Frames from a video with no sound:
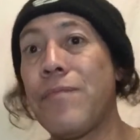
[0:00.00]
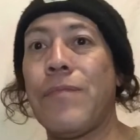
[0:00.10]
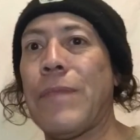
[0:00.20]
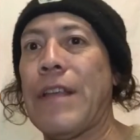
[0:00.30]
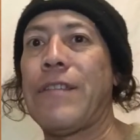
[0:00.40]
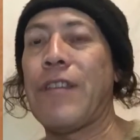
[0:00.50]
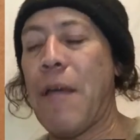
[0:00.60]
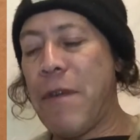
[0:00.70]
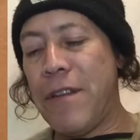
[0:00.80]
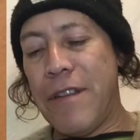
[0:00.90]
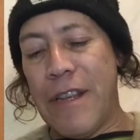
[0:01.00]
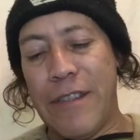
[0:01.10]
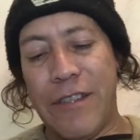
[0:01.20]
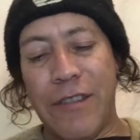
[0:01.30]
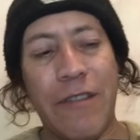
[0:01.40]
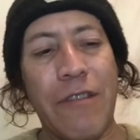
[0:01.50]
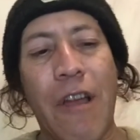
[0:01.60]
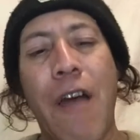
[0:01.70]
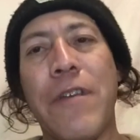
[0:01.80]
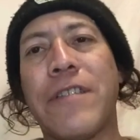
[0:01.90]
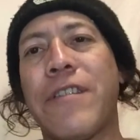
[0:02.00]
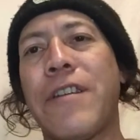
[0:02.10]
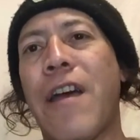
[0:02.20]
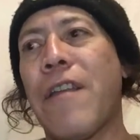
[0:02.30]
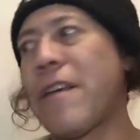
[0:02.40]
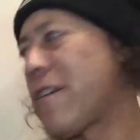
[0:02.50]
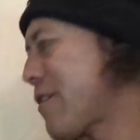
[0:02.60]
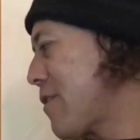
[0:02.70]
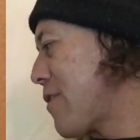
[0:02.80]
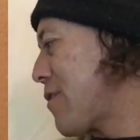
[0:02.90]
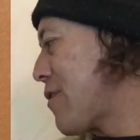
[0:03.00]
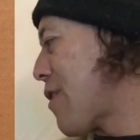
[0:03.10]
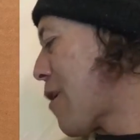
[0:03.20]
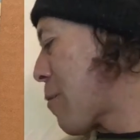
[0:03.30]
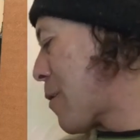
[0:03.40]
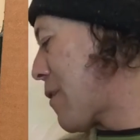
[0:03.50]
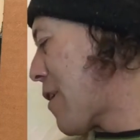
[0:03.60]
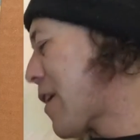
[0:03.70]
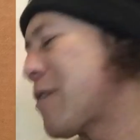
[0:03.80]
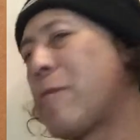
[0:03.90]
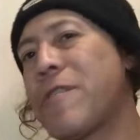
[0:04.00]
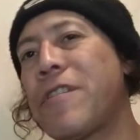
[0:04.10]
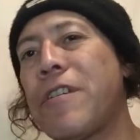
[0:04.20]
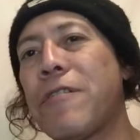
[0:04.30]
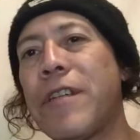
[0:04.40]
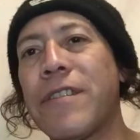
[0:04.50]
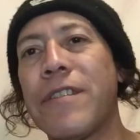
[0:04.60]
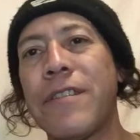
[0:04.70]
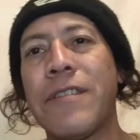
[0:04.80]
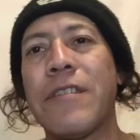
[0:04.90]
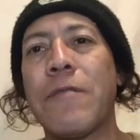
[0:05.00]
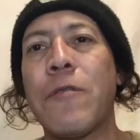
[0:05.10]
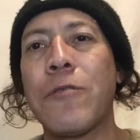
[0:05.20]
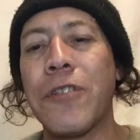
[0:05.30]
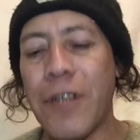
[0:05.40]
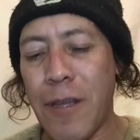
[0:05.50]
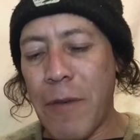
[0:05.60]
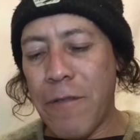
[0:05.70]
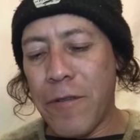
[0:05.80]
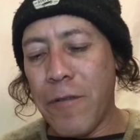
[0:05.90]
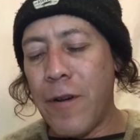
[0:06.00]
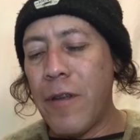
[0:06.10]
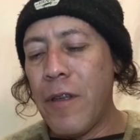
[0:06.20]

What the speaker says: It's obviously not like a collectible series. This is the Vulture Club after all.